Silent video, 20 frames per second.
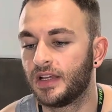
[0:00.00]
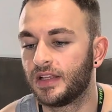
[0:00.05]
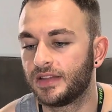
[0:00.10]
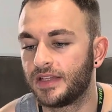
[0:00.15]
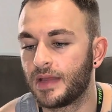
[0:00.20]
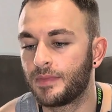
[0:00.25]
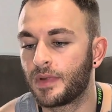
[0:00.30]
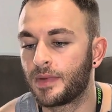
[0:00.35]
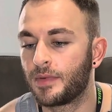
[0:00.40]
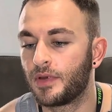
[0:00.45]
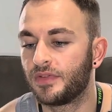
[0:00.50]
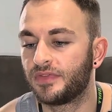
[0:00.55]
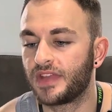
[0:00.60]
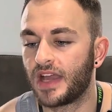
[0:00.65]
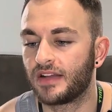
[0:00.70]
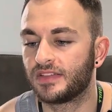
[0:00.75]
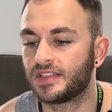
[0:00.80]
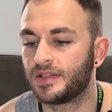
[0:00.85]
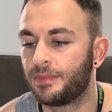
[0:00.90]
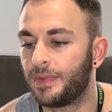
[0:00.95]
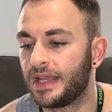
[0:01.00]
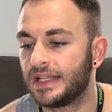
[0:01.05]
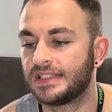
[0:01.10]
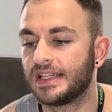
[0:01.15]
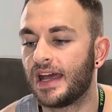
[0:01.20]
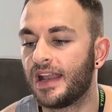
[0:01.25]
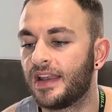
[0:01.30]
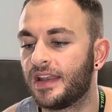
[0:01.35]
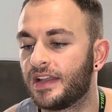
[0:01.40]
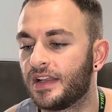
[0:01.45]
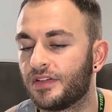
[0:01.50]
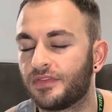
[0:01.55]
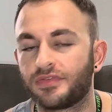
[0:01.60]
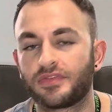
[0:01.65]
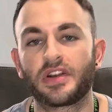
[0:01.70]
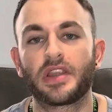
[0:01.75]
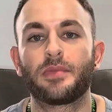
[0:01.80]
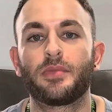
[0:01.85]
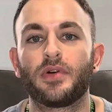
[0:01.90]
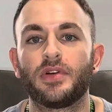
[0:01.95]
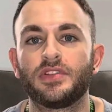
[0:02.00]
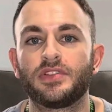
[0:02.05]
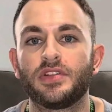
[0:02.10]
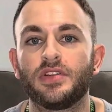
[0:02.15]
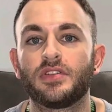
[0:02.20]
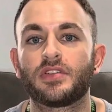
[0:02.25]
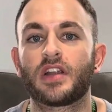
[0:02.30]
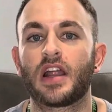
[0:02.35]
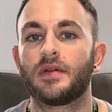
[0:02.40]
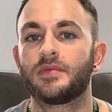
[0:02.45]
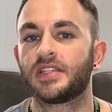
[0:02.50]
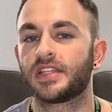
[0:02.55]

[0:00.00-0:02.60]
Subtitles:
Then we move down to beta-alanine at 3.2 grams.